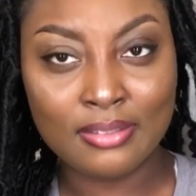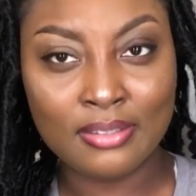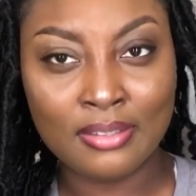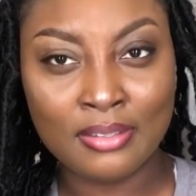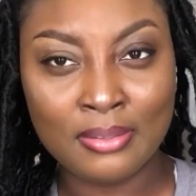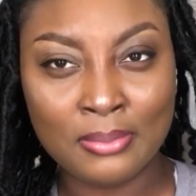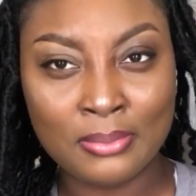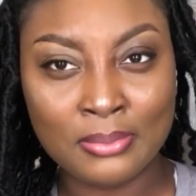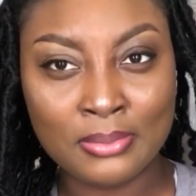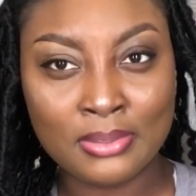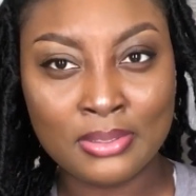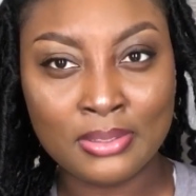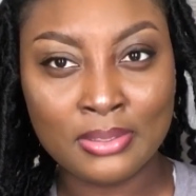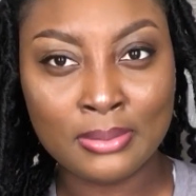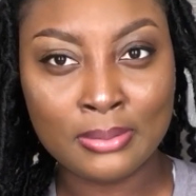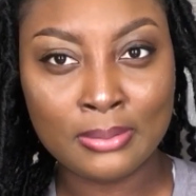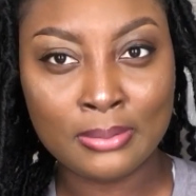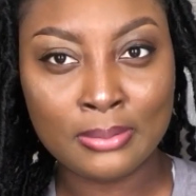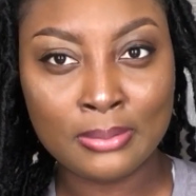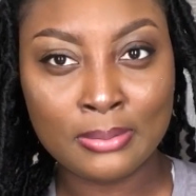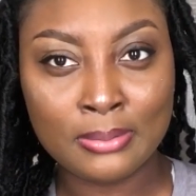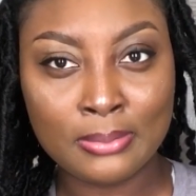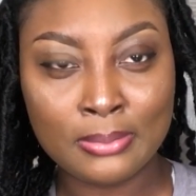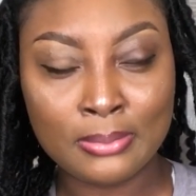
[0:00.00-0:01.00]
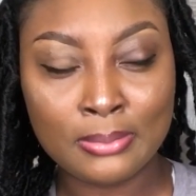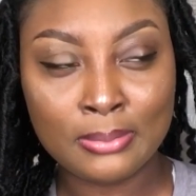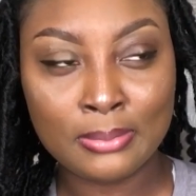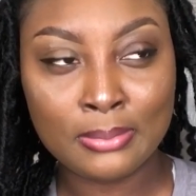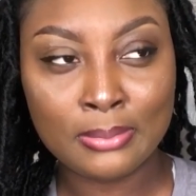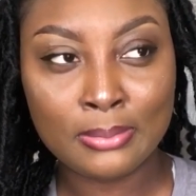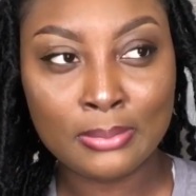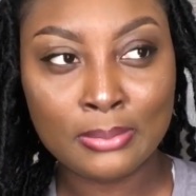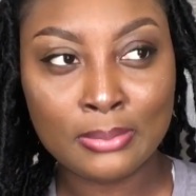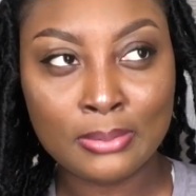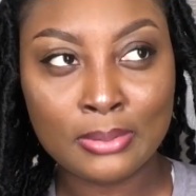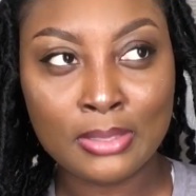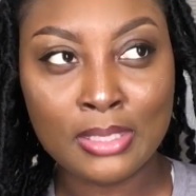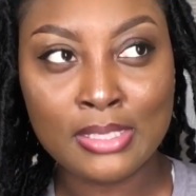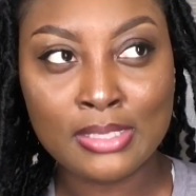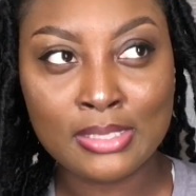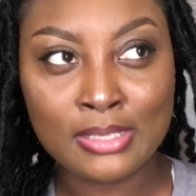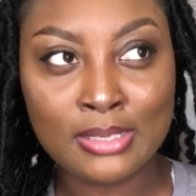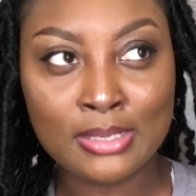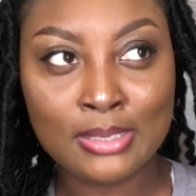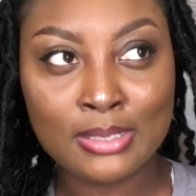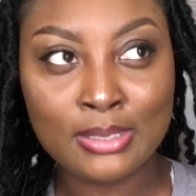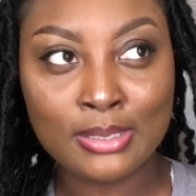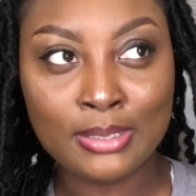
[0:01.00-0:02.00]
Ulta because
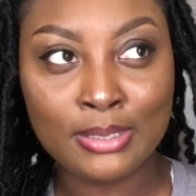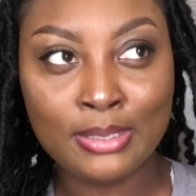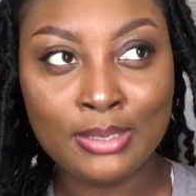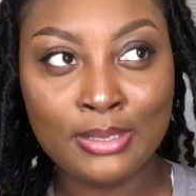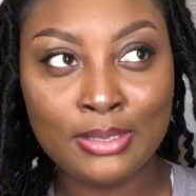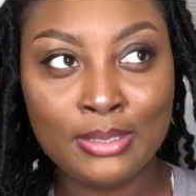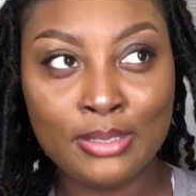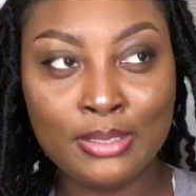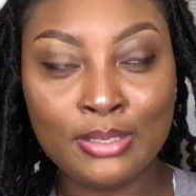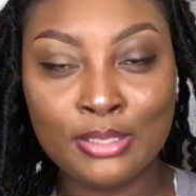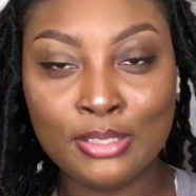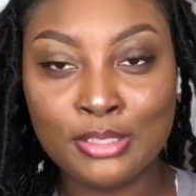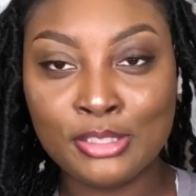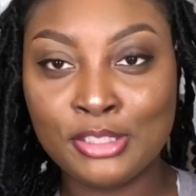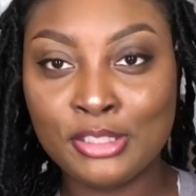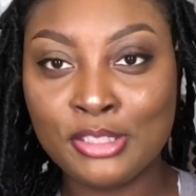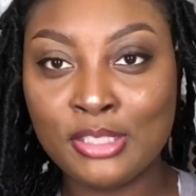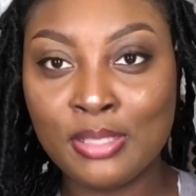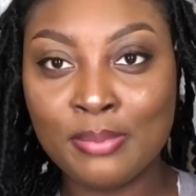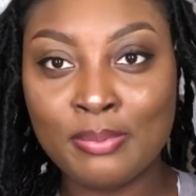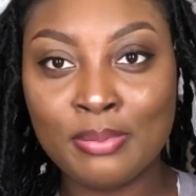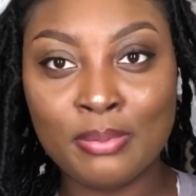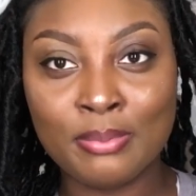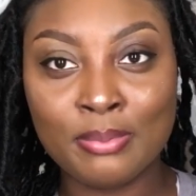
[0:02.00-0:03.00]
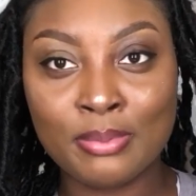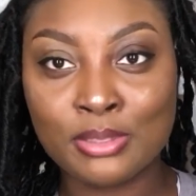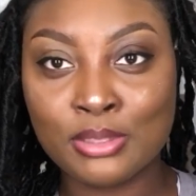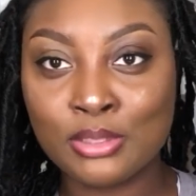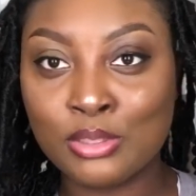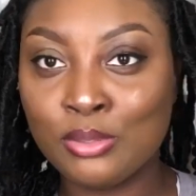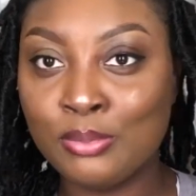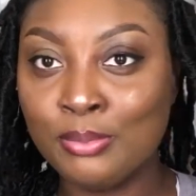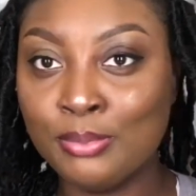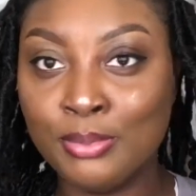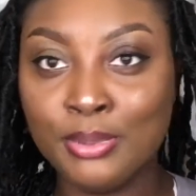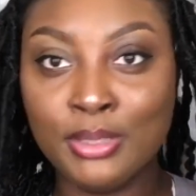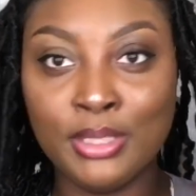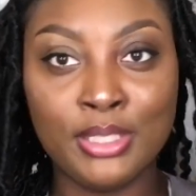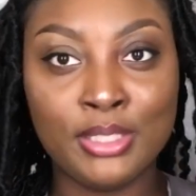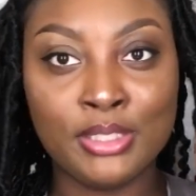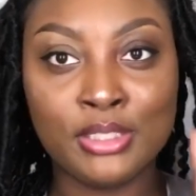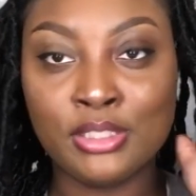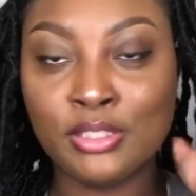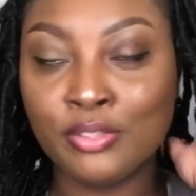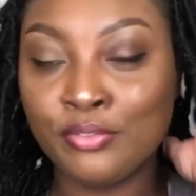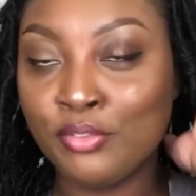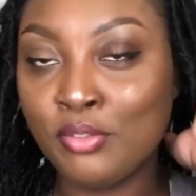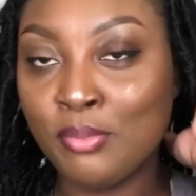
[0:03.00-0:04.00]
the shipping was too
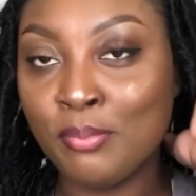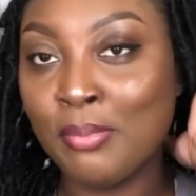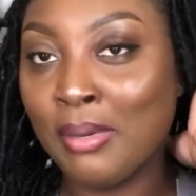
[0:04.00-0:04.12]
much if you